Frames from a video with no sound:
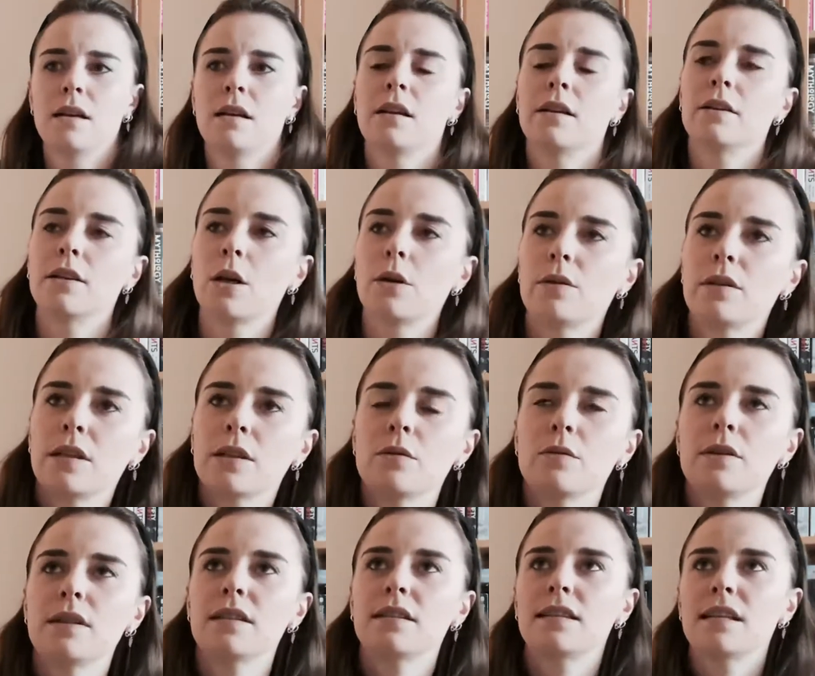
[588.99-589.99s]
noting all
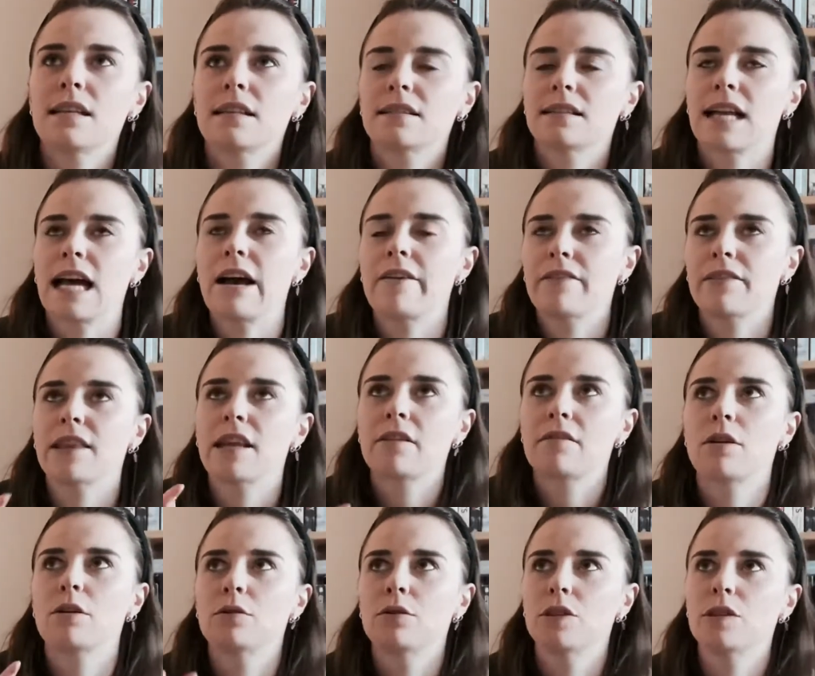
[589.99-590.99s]
these things and having their
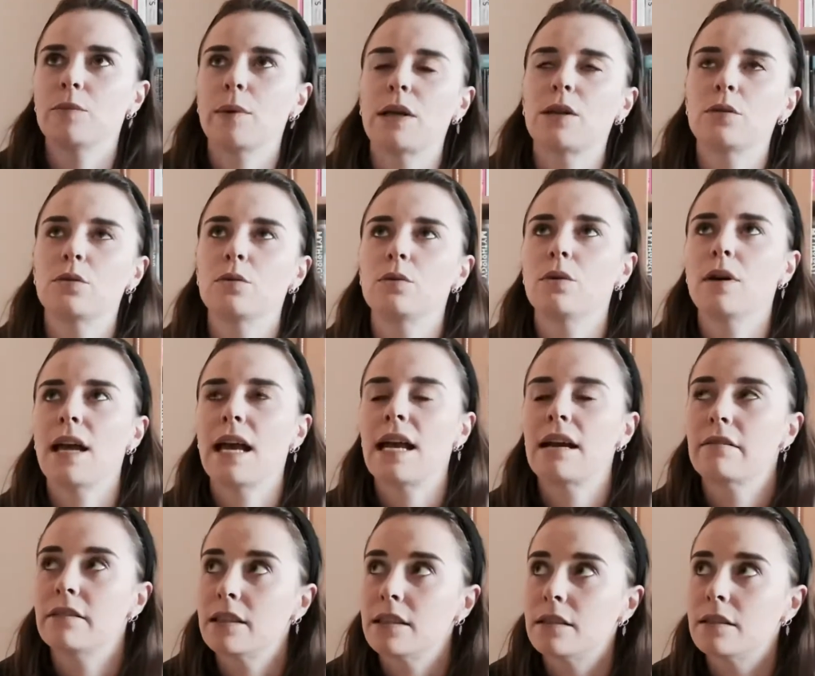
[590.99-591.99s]
own special
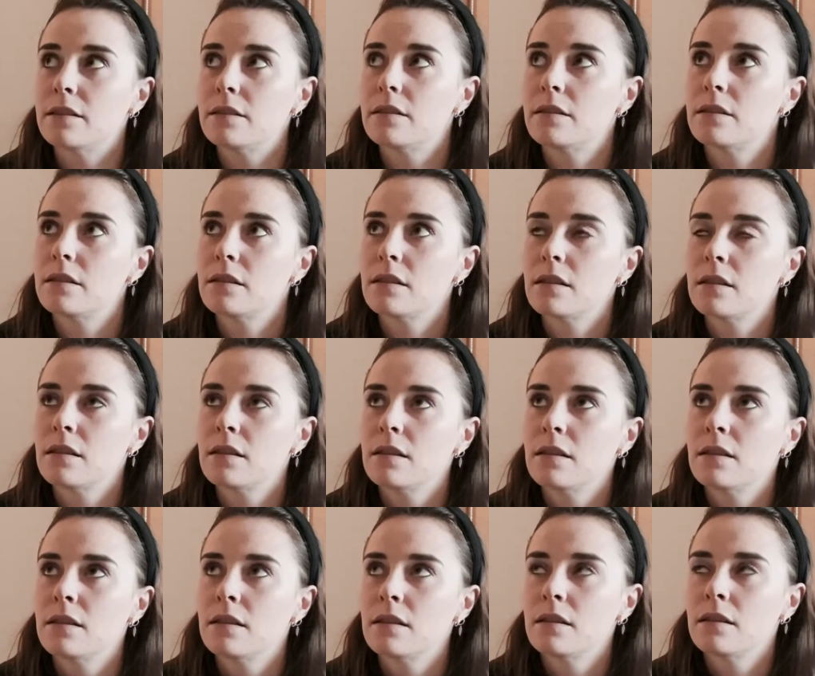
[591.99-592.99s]
areas
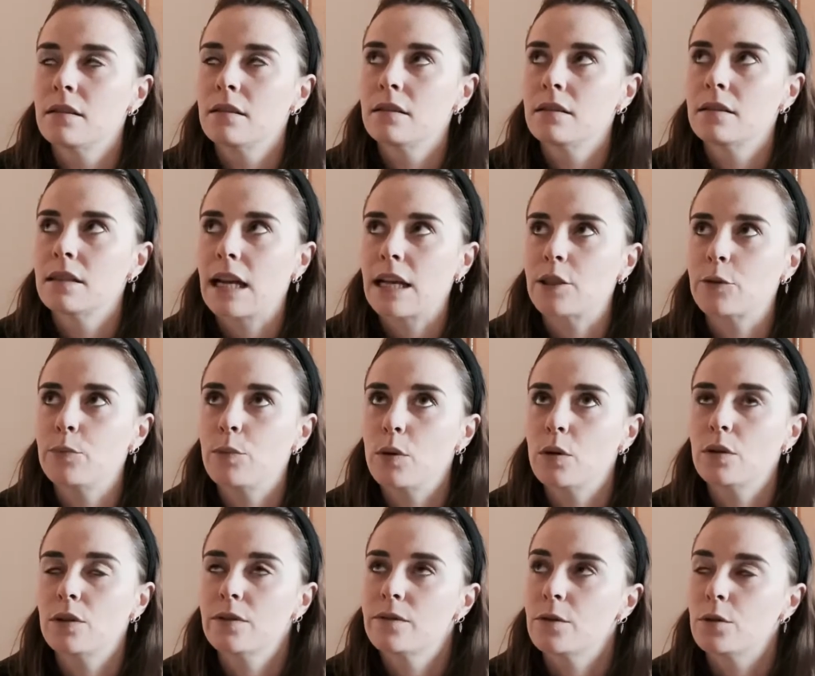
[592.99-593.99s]
/
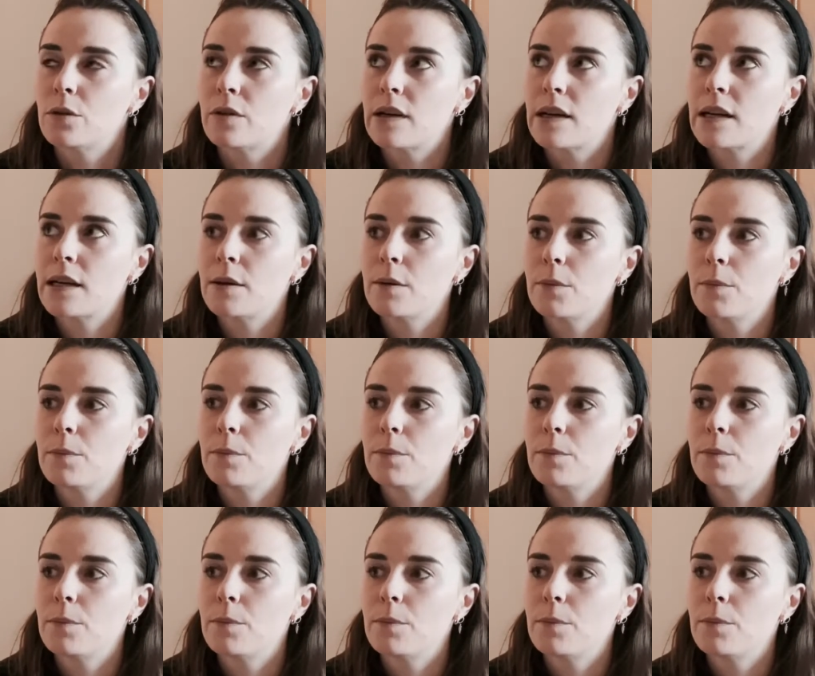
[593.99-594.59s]
books for it,